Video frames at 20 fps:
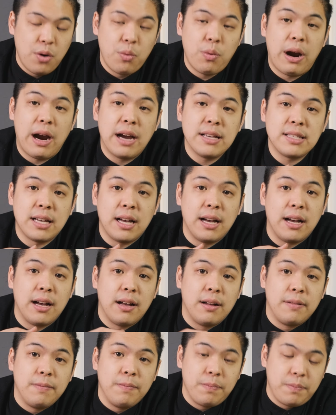whereas
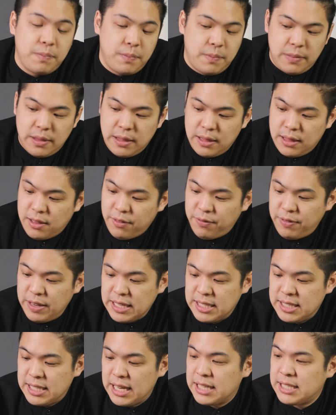the
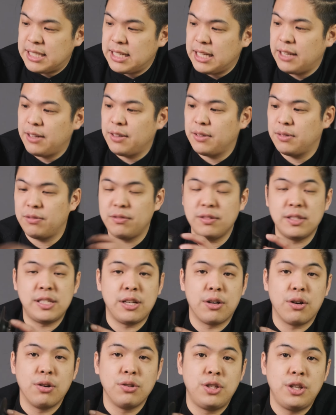V60
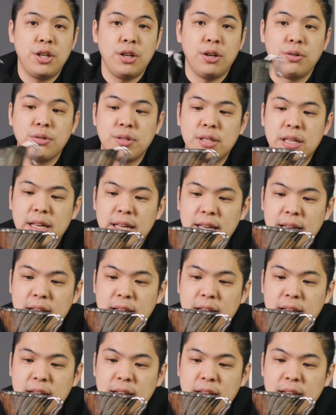02s,